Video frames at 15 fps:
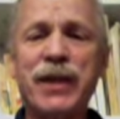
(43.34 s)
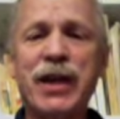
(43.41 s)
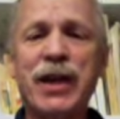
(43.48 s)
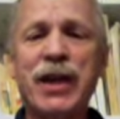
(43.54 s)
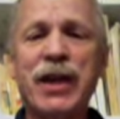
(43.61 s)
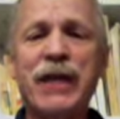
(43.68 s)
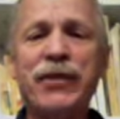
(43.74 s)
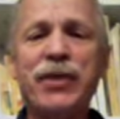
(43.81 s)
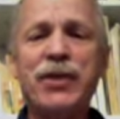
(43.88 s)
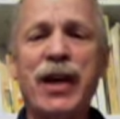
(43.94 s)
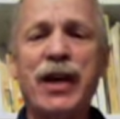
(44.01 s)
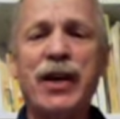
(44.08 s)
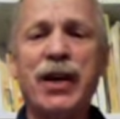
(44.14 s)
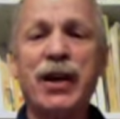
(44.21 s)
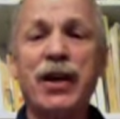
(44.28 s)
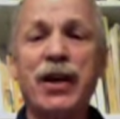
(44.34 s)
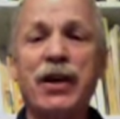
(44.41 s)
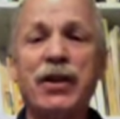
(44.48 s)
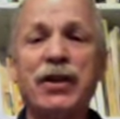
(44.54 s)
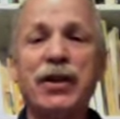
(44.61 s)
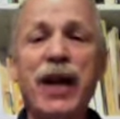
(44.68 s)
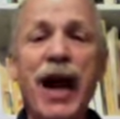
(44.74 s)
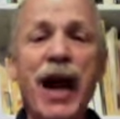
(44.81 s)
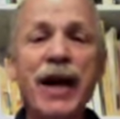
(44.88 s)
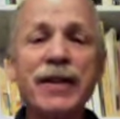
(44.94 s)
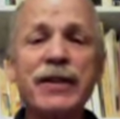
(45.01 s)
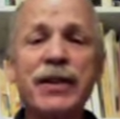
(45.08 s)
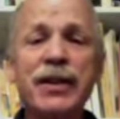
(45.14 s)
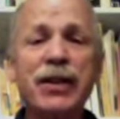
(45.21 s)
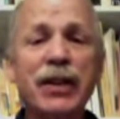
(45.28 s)
If you say
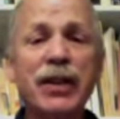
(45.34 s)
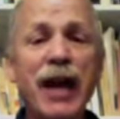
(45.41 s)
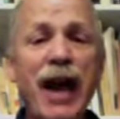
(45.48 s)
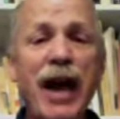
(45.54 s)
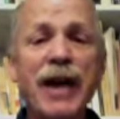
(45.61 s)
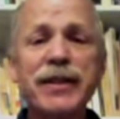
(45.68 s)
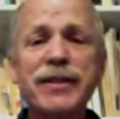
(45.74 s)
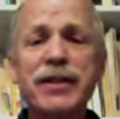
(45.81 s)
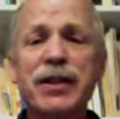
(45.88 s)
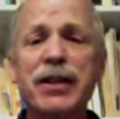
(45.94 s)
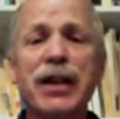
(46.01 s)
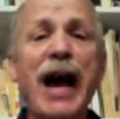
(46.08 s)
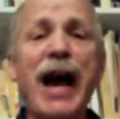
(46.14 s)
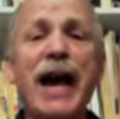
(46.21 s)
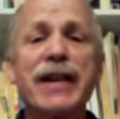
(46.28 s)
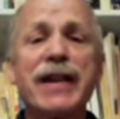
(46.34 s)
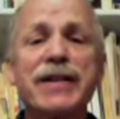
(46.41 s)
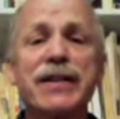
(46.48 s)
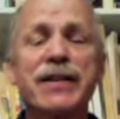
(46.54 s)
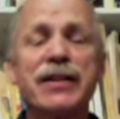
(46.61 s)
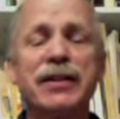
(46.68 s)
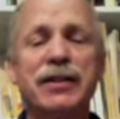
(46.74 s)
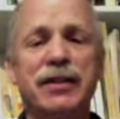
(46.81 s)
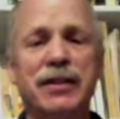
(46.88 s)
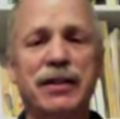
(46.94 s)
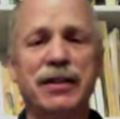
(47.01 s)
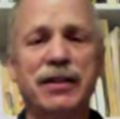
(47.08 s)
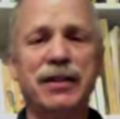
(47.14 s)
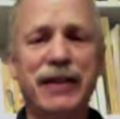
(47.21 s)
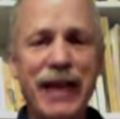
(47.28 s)
class, class, class,
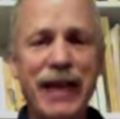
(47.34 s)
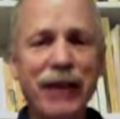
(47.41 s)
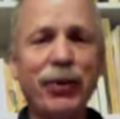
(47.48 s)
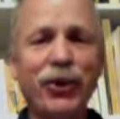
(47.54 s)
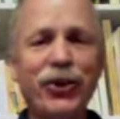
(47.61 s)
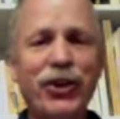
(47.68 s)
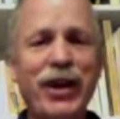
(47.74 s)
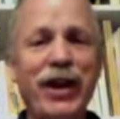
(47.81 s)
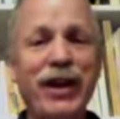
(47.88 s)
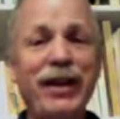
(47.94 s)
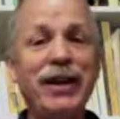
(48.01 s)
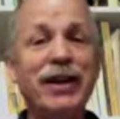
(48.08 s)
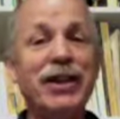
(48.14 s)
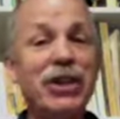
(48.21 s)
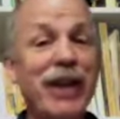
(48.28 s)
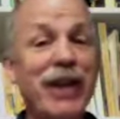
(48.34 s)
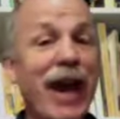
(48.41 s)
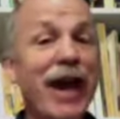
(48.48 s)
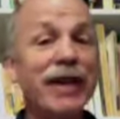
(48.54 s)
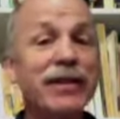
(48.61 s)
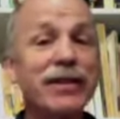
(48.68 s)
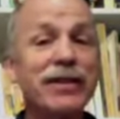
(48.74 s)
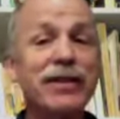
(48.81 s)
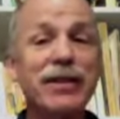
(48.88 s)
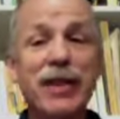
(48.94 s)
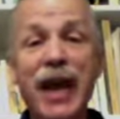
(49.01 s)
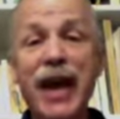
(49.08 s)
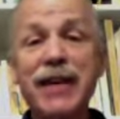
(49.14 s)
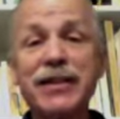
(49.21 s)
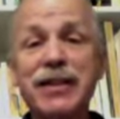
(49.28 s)
they will say yes,
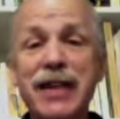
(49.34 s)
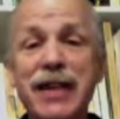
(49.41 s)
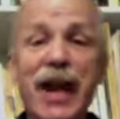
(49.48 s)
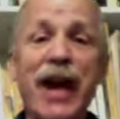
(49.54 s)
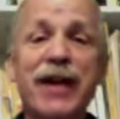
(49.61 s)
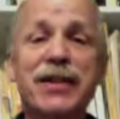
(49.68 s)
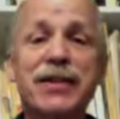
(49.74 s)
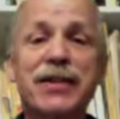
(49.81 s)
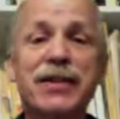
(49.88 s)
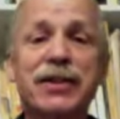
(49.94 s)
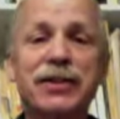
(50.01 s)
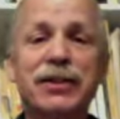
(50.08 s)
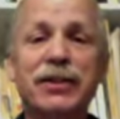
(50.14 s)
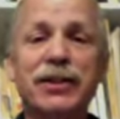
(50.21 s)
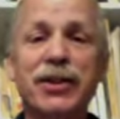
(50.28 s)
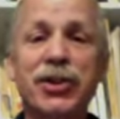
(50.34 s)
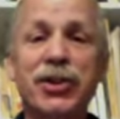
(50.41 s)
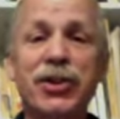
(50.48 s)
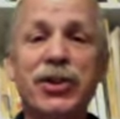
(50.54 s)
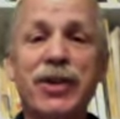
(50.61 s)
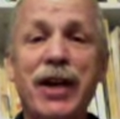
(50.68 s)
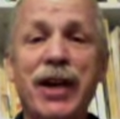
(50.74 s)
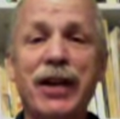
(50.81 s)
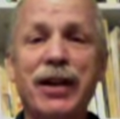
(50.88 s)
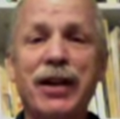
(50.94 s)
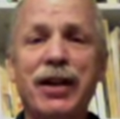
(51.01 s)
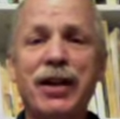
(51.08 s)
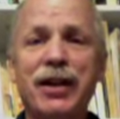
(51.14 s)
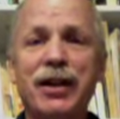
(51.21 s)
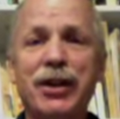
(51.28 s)
yes, yes. You say
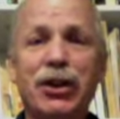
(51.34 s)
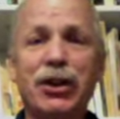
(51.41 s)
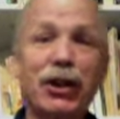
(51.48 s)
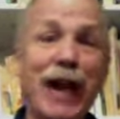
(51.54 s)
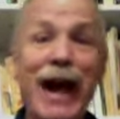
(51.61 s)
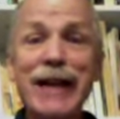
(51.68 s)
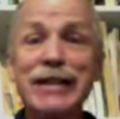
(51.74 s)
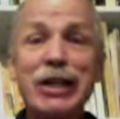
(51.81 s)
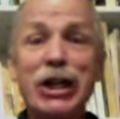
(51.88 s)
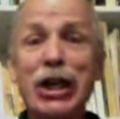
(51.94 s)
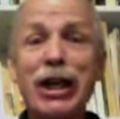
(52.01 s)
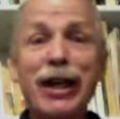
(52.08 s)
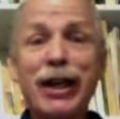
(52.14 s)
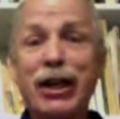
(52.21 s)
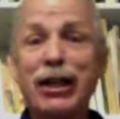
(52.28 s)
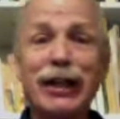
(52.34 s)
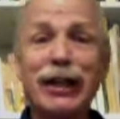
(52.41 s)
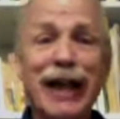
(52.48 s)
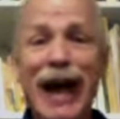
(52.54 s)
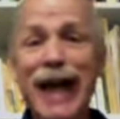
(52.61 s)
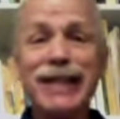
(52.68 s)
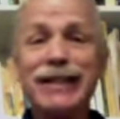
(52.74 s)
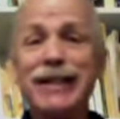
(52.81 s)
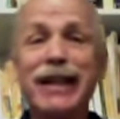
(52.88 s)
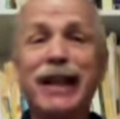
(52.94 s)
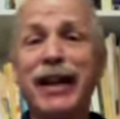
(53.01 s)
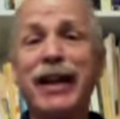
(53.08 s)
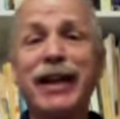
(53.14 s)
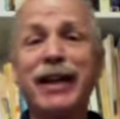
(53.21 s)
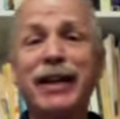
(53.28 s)
classity,
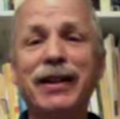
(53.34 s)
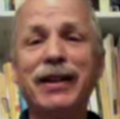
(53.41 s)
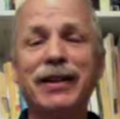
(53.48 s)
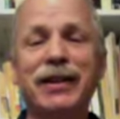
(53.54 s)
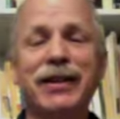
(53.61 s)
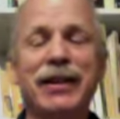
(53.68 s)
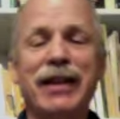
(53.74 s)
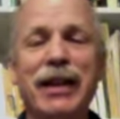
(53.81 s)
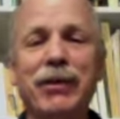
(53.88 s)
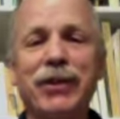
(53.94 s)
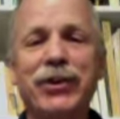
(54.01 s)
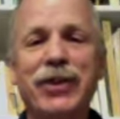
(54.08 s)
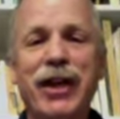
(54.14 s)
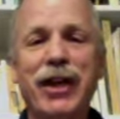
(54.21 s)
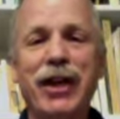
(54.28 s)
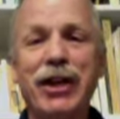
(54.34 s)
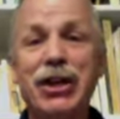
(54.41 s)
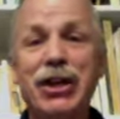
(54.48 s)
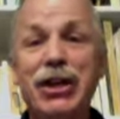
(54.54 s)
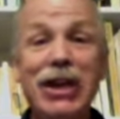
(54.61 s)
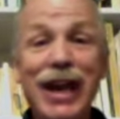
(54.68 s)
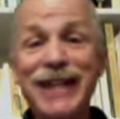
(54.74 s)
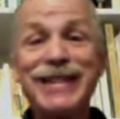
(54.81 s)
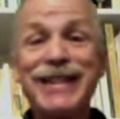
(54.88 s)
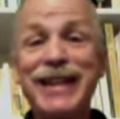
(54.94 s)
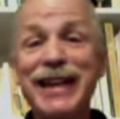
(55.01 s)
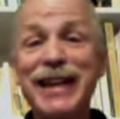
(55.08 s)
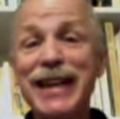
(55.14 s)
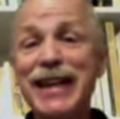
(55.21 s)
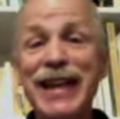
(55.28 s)
classity, they will say
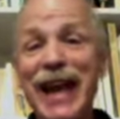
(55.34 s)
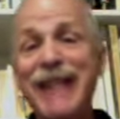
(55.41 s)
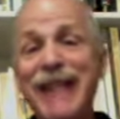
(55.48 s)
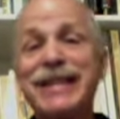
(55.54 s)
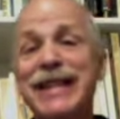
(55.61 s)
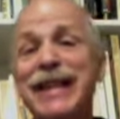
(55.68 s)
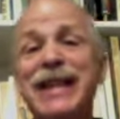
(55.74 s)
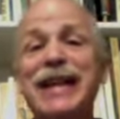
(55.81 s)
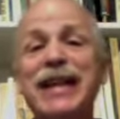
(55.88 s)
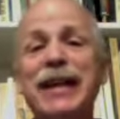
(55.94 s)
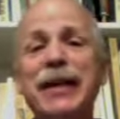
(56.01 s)
yesity, yesity.